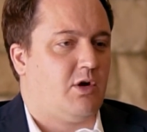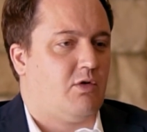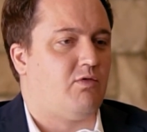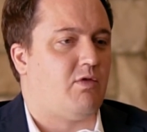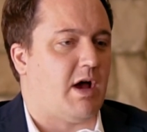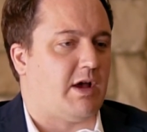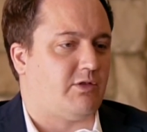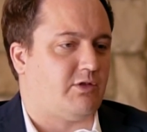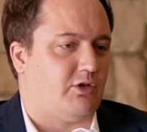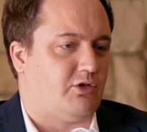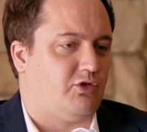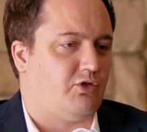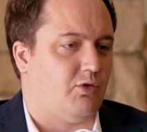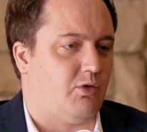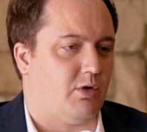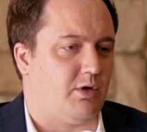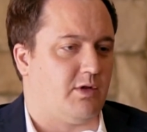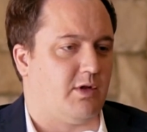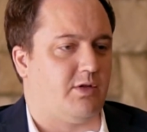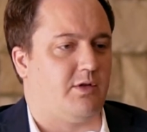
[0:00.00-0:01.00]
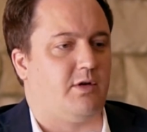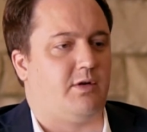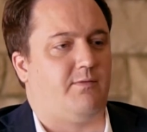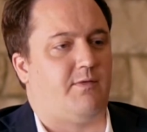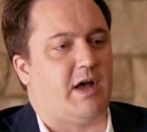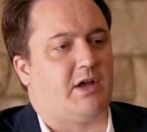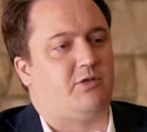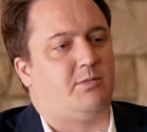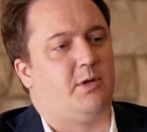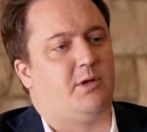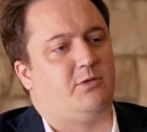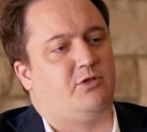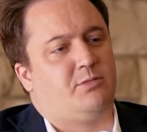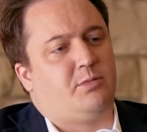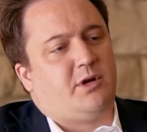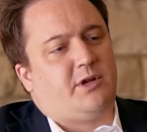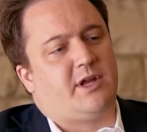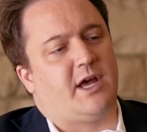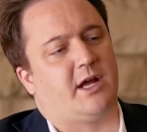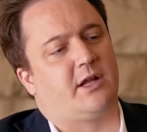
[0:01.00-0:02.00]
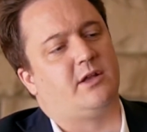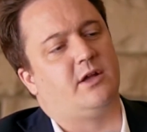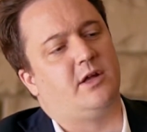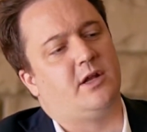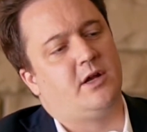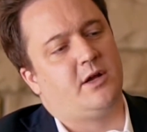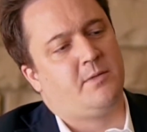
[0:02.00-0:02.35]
rest assured that their investment's protected.